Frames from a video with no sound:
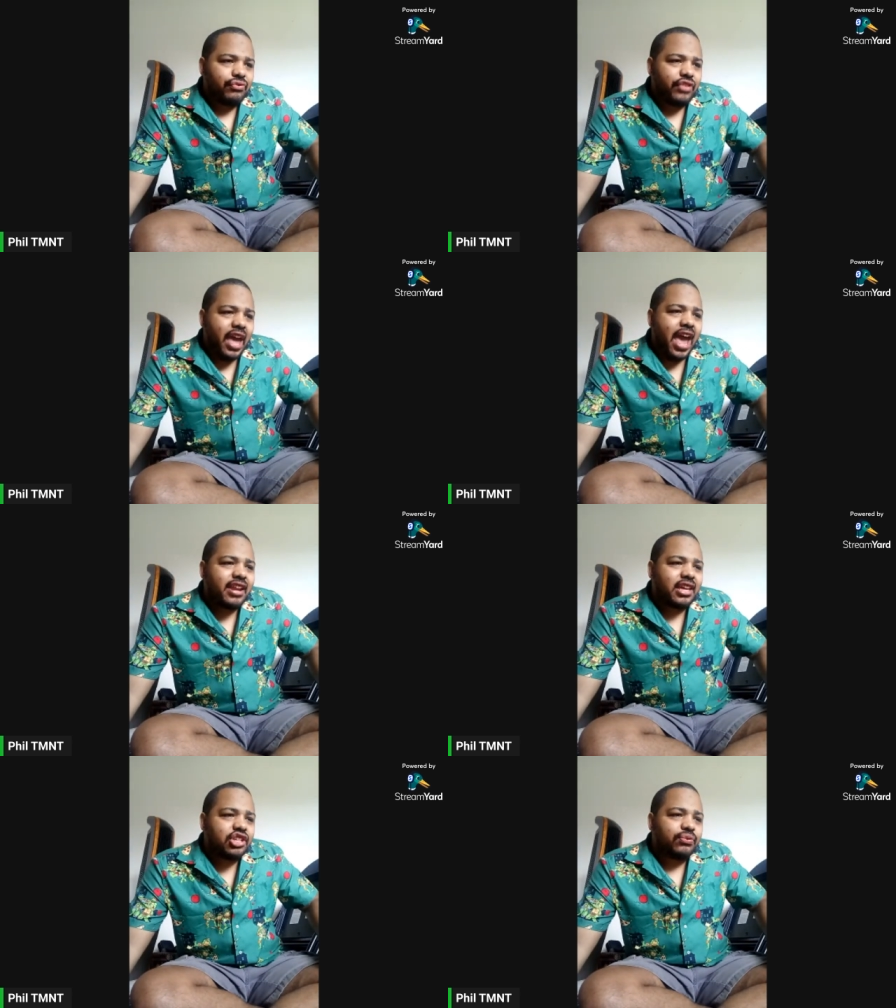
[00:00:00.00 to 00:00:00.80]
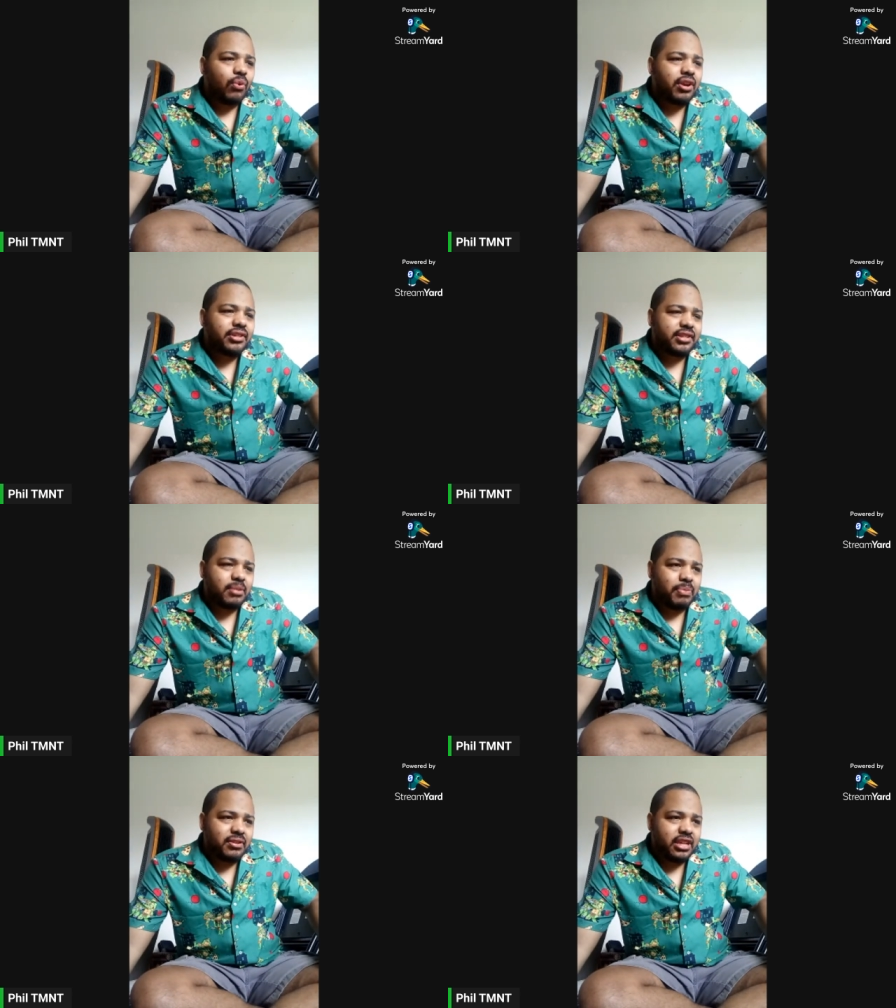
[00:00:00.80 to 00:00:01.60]
that Anakin's voice is
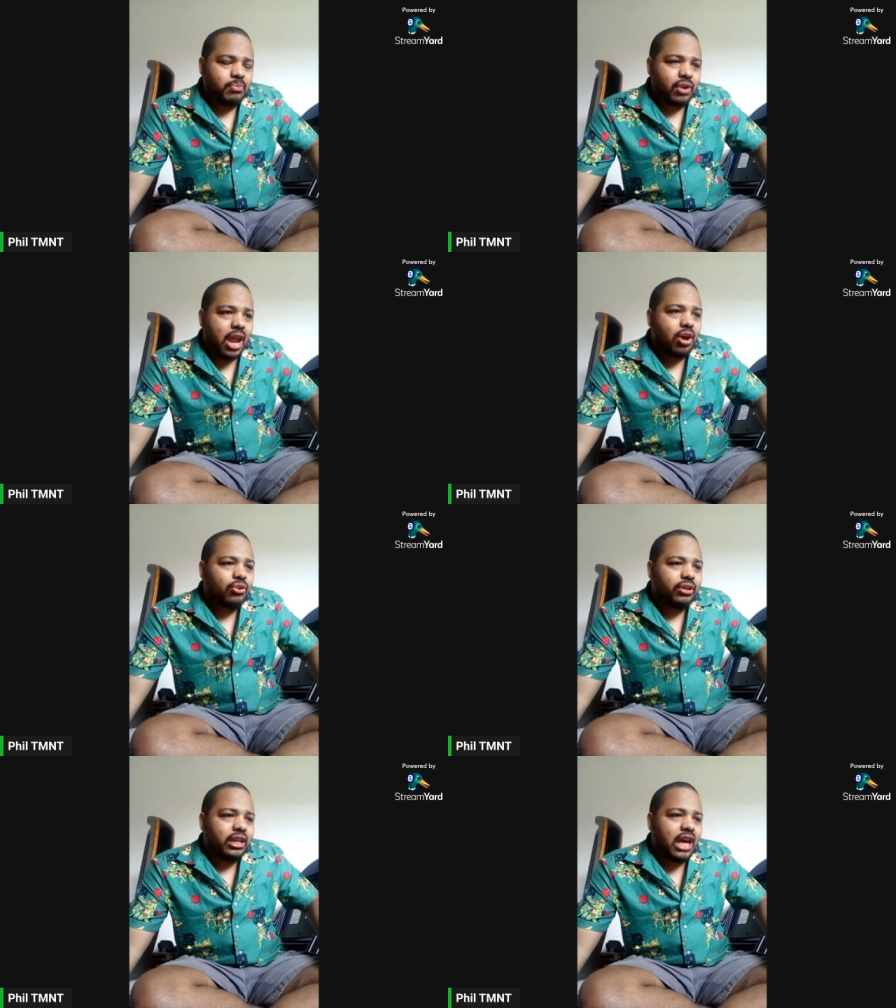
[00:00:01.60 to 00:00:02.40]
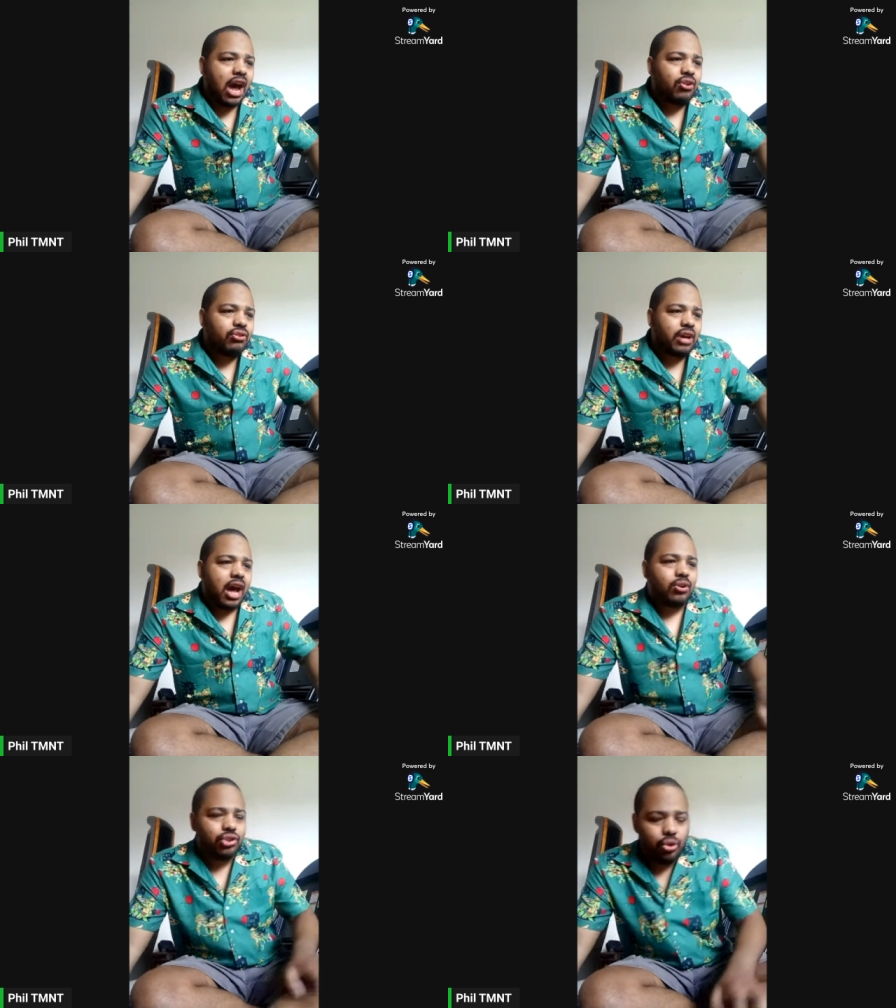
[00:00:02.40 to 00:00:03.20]
a bit deeper. I'll I'll
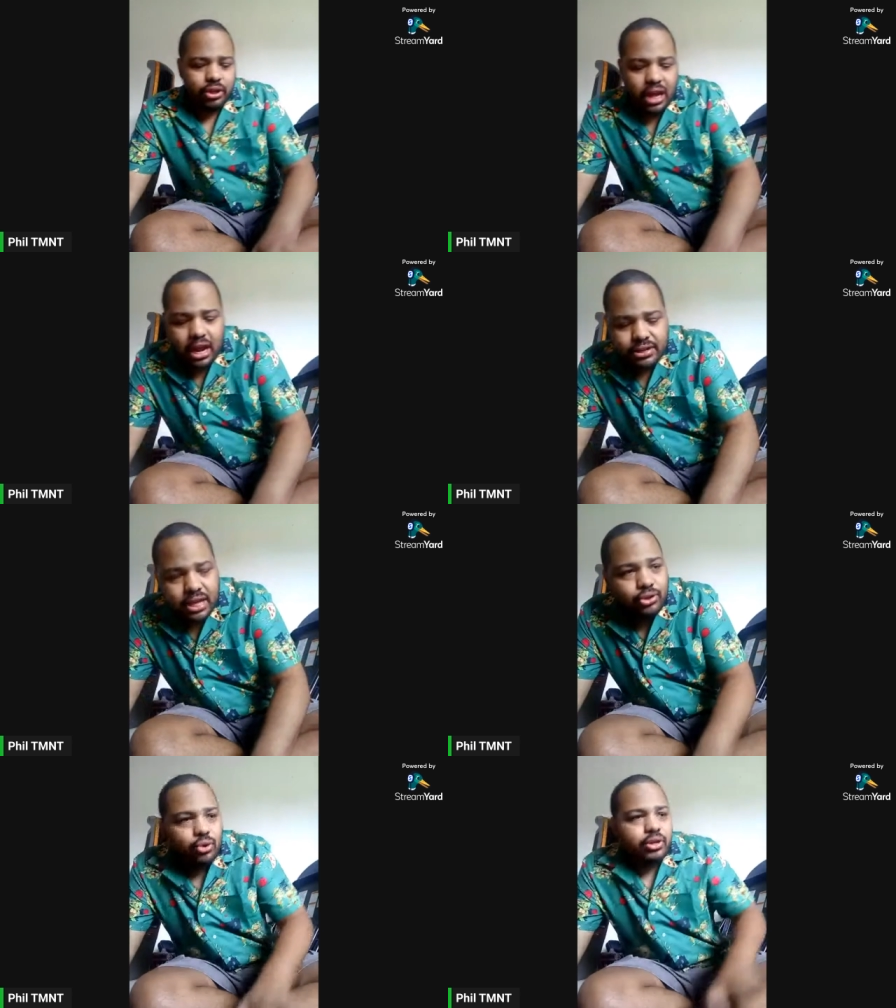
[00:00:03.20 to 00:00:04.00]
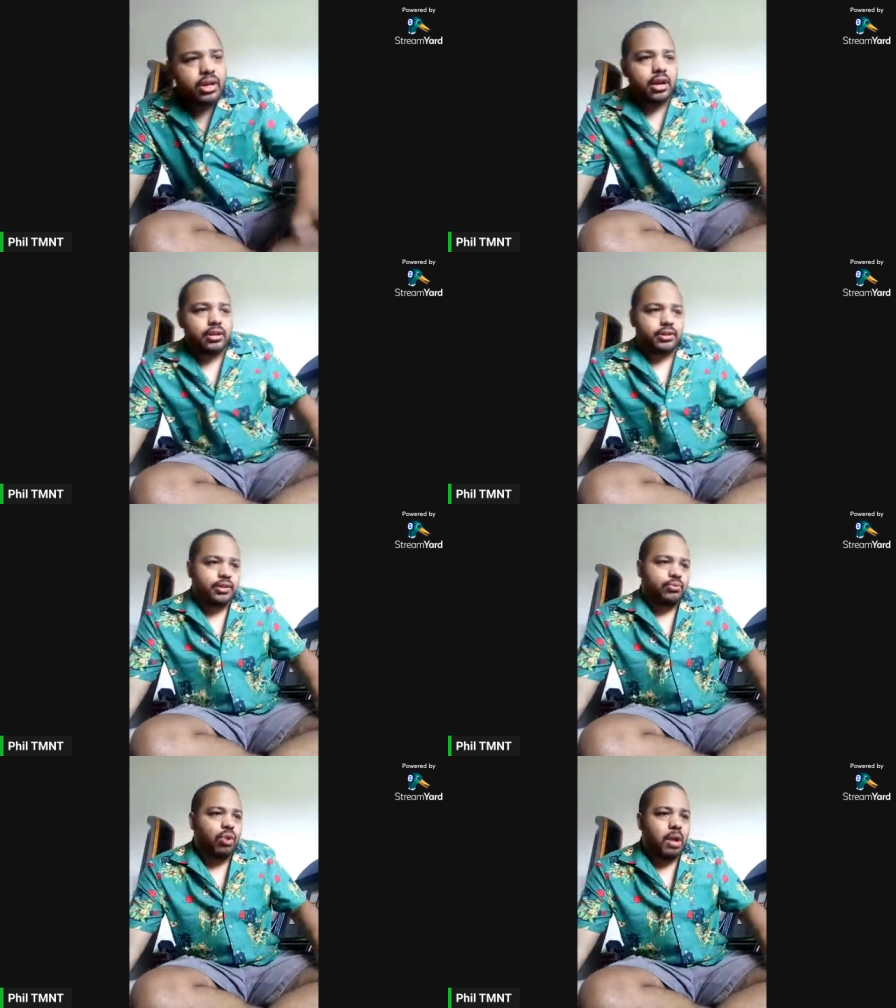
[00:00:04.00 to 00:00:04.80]
I'll show you guys. I'll show you
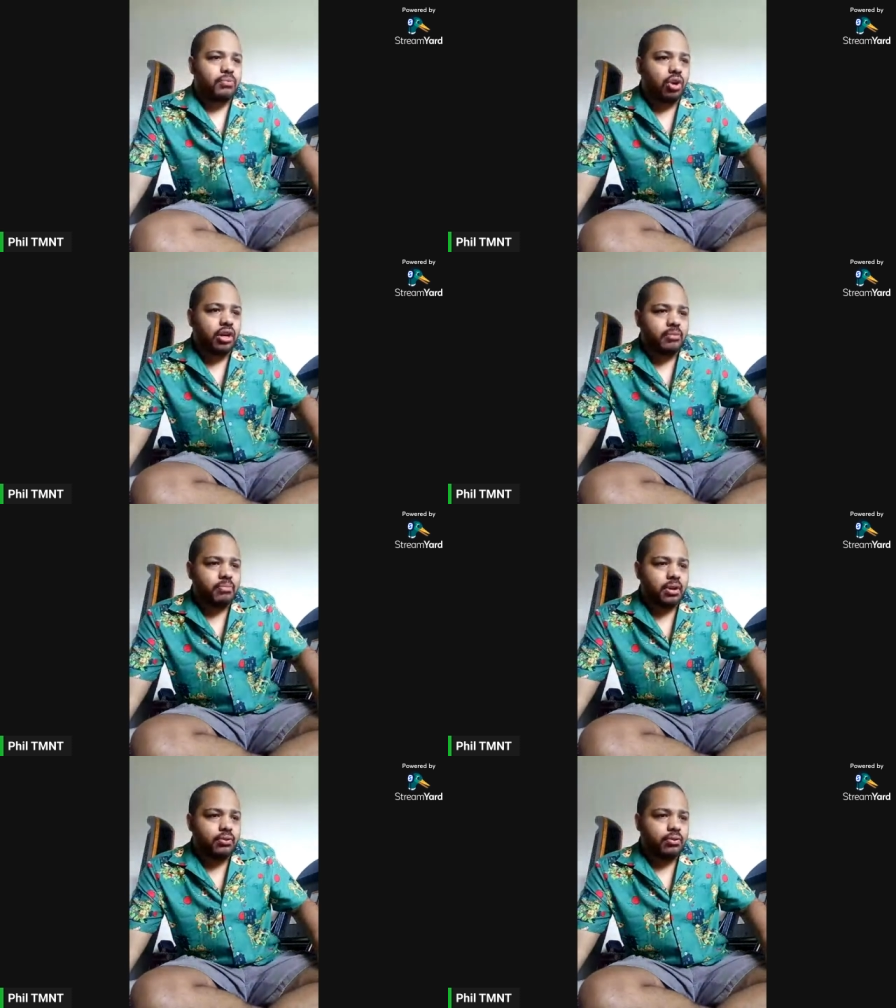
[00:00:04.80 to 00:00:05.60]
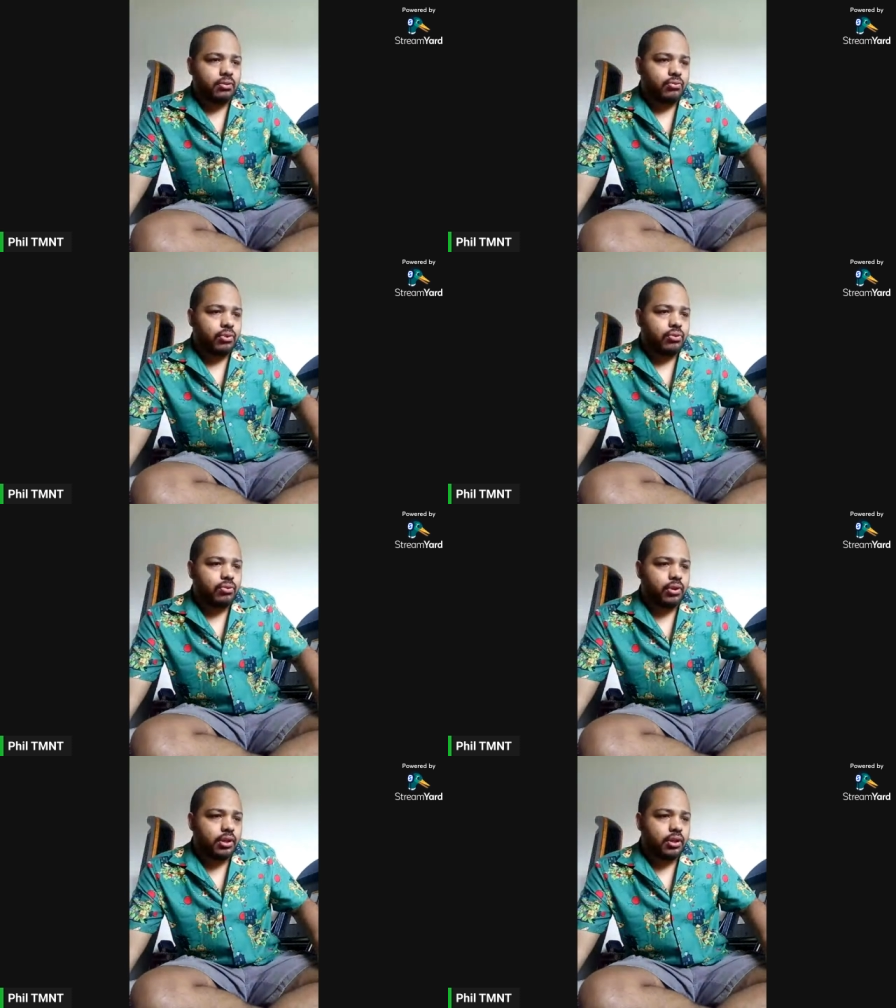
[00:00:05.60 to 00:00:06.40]
guys what I'm talking about real
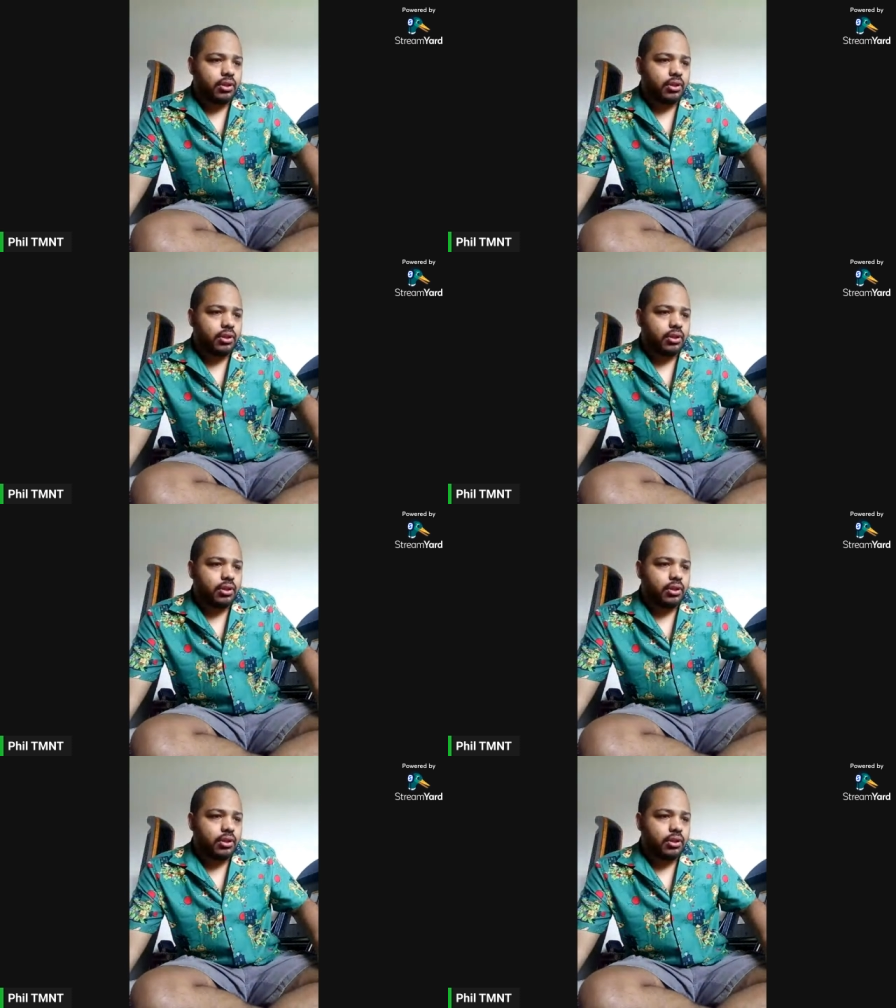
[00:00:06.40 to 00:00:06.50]
quick.